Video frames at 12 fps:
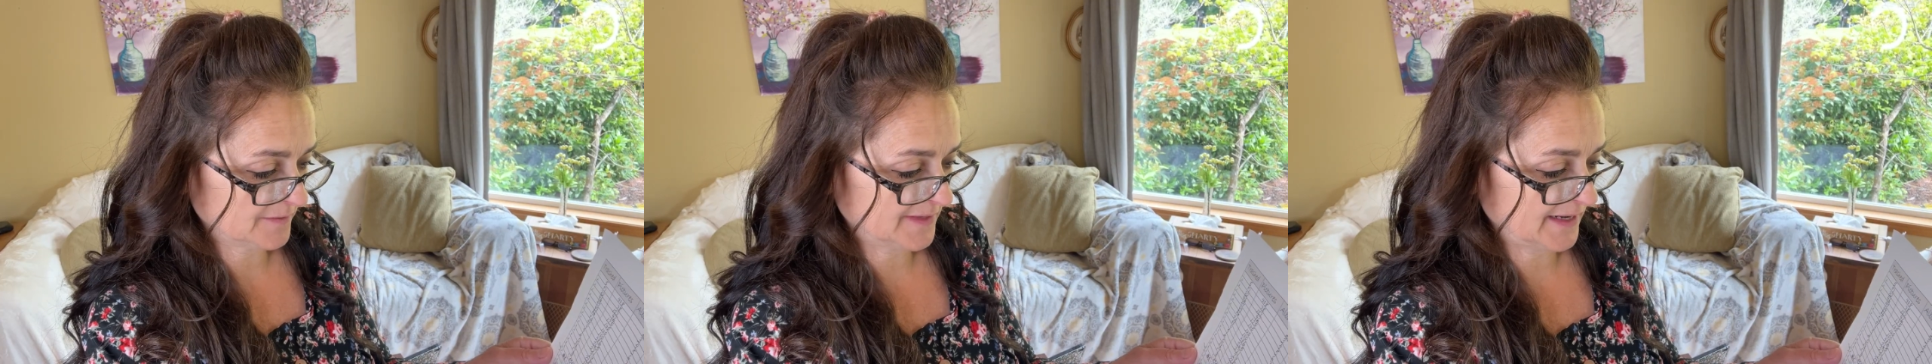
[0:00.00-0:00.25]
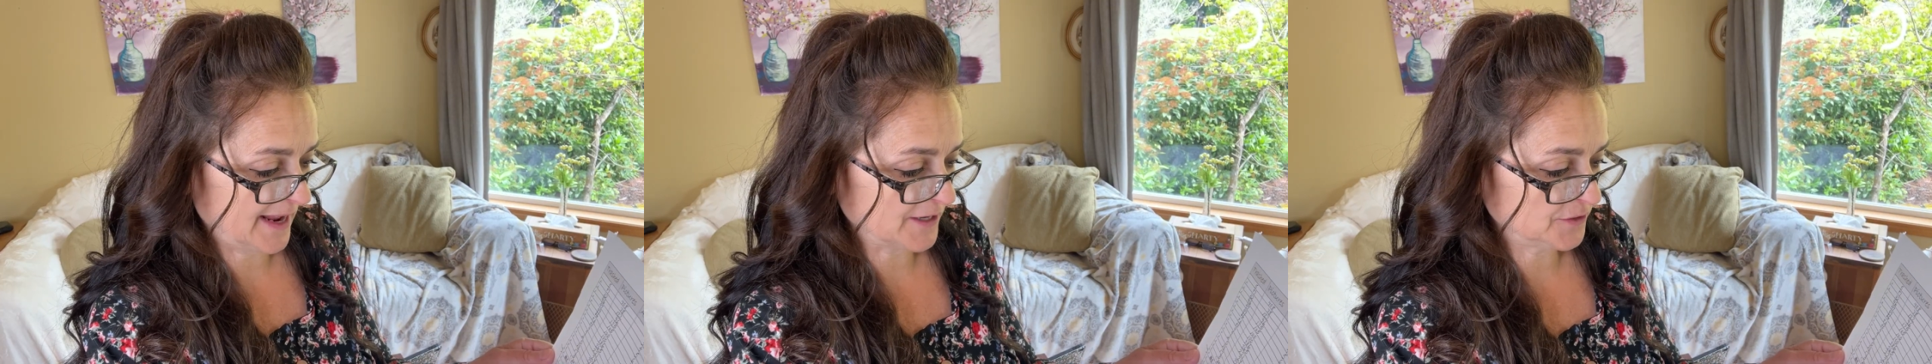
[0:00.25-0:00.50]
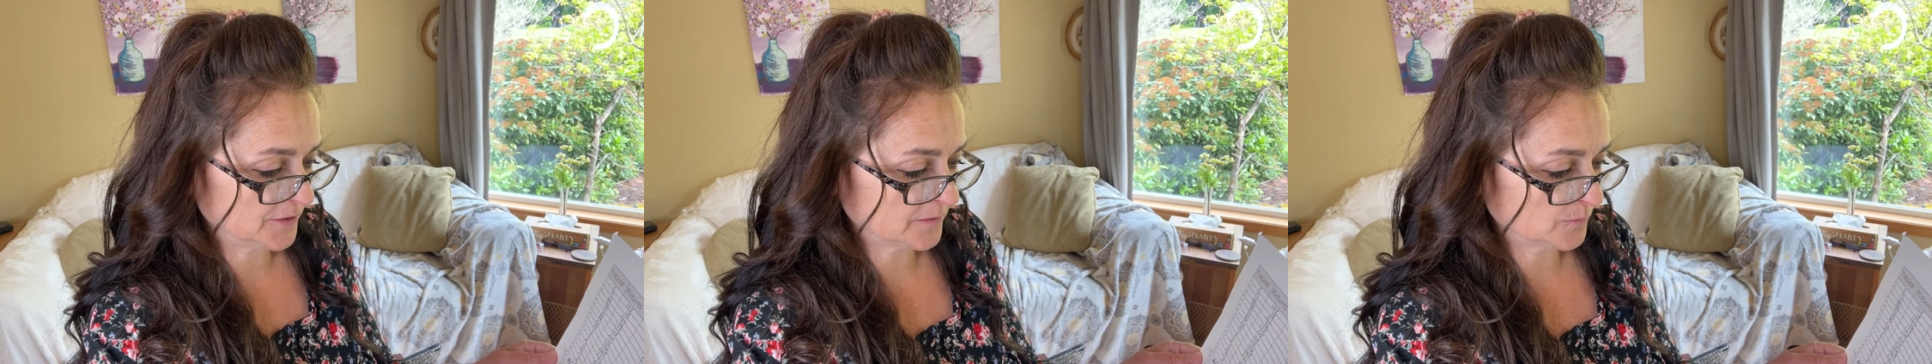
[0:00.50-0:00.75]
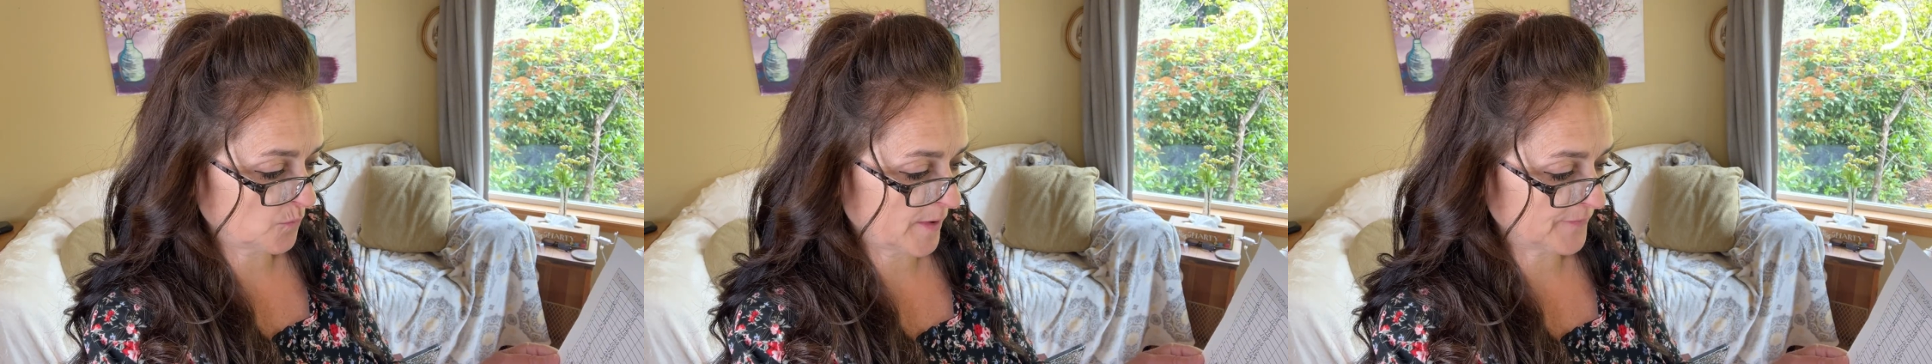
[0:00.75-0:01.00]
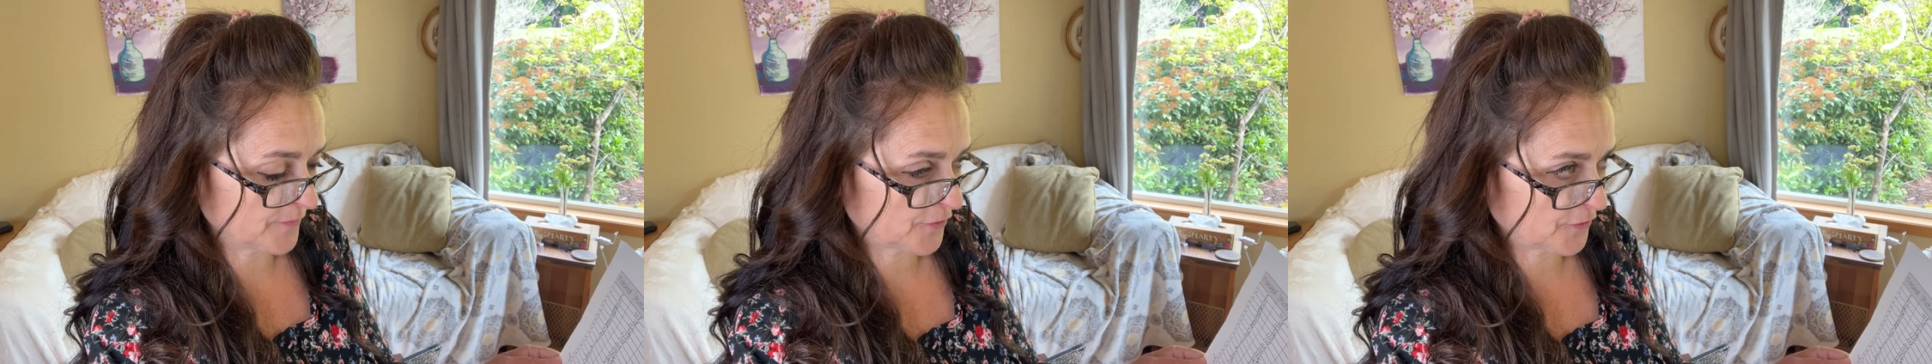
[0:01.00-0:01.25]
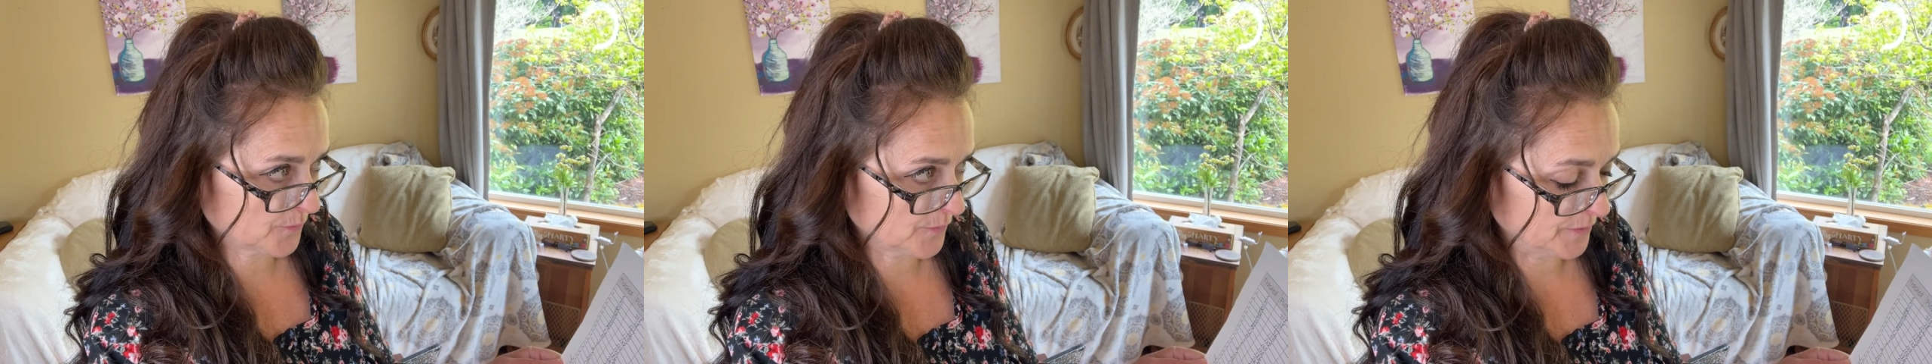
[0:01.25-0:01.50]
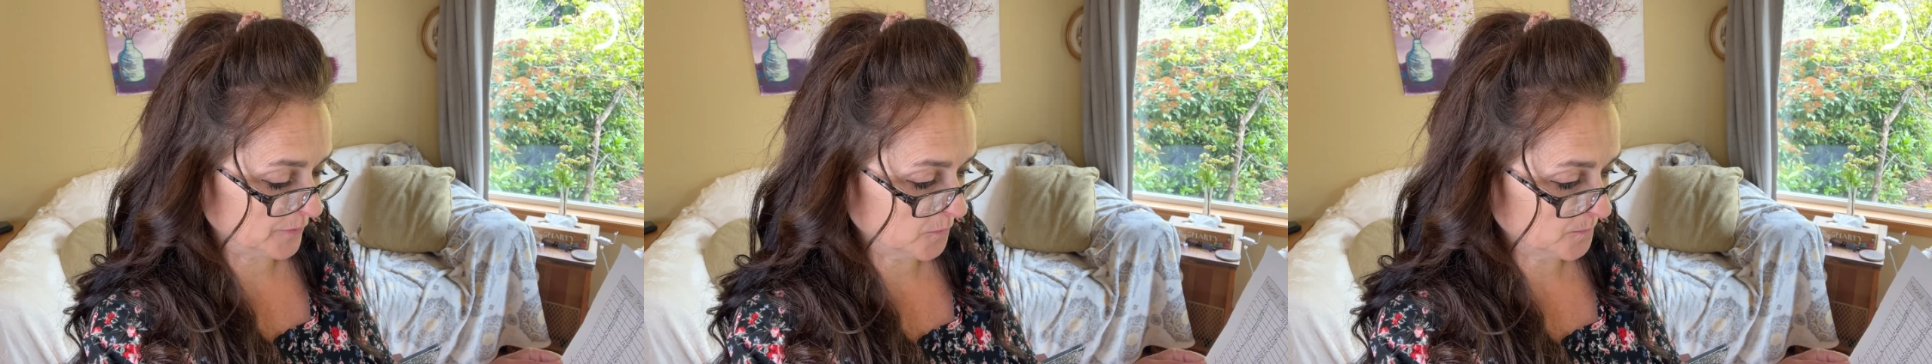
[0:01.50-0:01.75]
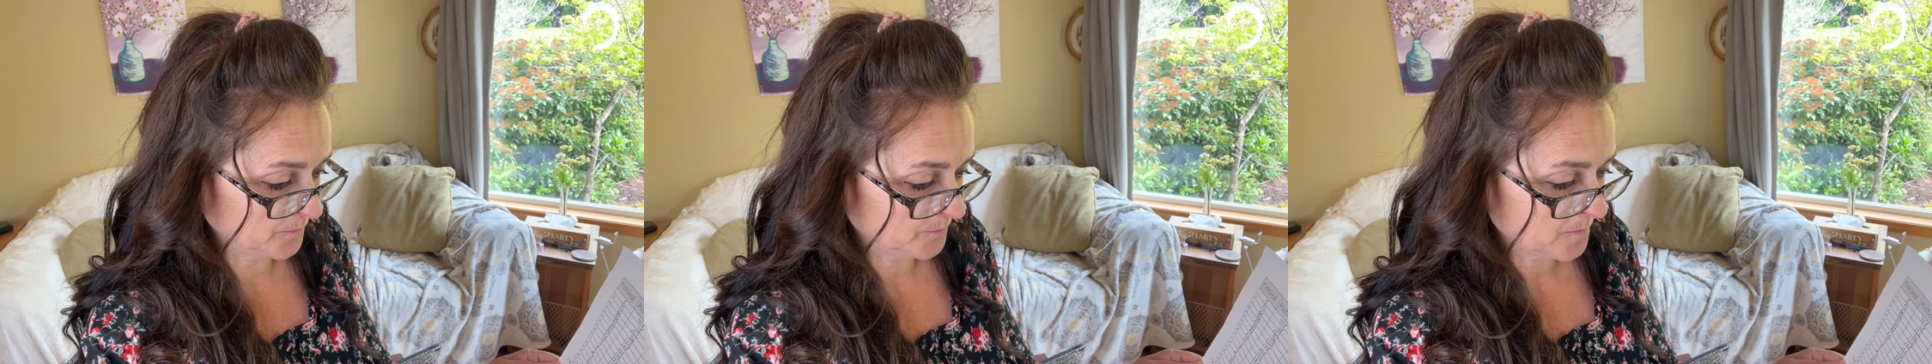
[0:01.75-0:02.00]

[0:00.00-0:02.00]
that I just went through,